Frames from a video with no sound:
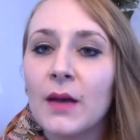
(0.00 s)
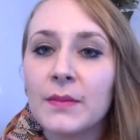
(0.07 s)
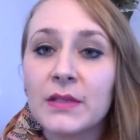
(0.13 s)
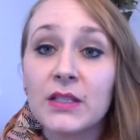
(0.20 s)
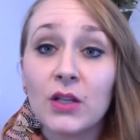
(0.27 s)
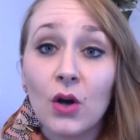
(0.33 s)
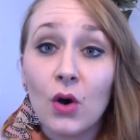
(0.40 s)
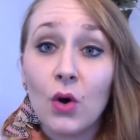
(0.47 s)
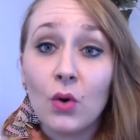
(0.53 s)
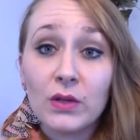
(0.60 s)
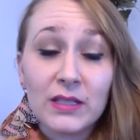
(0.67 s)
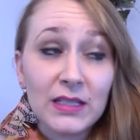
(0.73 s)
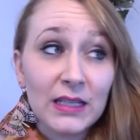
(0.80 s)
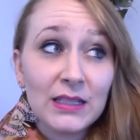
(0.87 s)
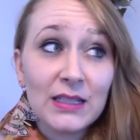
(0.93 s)
So
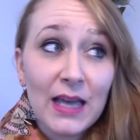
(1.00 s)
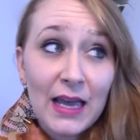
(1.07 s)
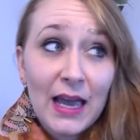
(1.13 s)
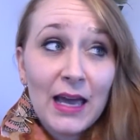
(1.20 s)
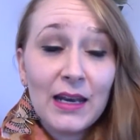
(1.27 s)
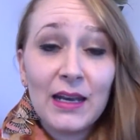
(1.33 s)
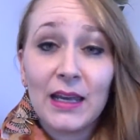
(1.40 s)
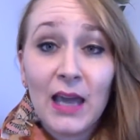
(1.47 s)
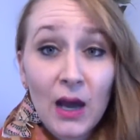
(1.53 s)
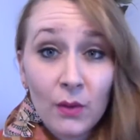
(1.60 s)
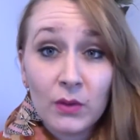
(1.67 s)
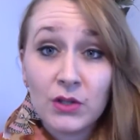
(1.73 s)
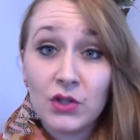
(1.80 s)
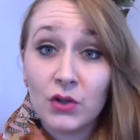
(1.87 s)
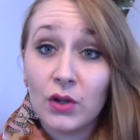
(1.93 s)
since I had an account
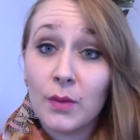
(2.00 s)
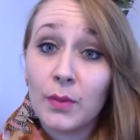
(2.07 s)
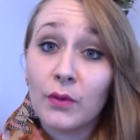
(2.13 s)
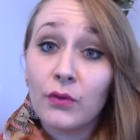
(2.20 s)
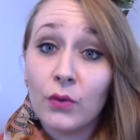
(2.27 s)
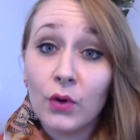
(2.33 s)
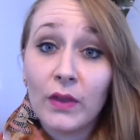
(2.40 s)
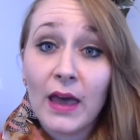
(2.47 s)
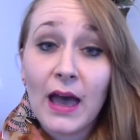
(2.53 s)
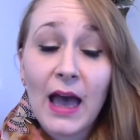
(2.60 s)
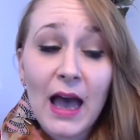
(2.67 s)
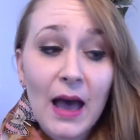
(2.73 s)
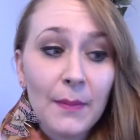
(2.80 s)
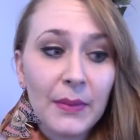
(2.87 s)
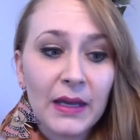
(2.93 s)
with Julep before that
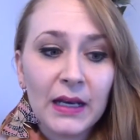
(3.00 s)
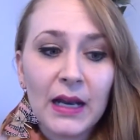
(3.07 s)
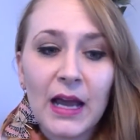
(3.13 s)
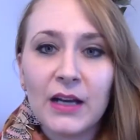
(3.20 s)
happened,